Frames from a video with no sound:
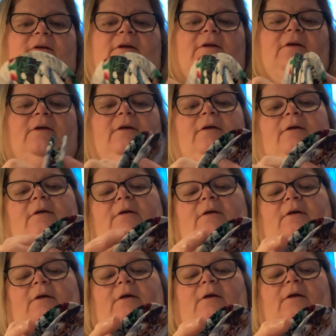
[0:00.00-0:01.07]

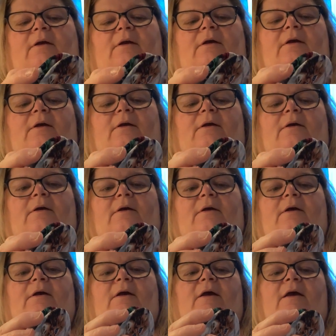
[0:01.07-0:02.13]
[no speech]